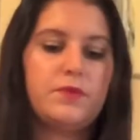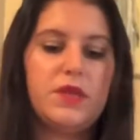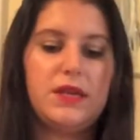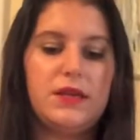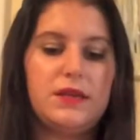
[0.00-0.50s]

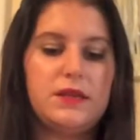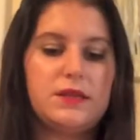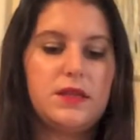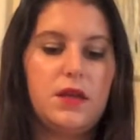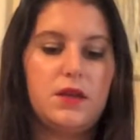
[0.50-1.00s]

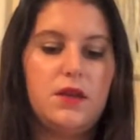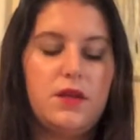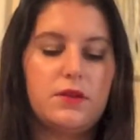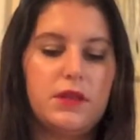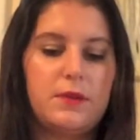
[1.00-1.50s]
is
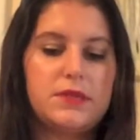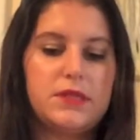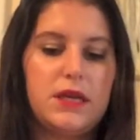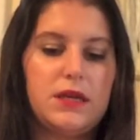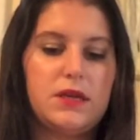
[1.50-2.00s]
another
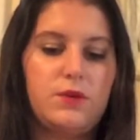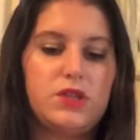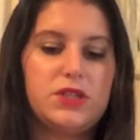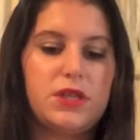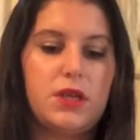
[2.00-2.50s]
lipstick,
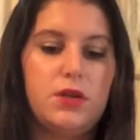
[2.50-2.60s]
which is a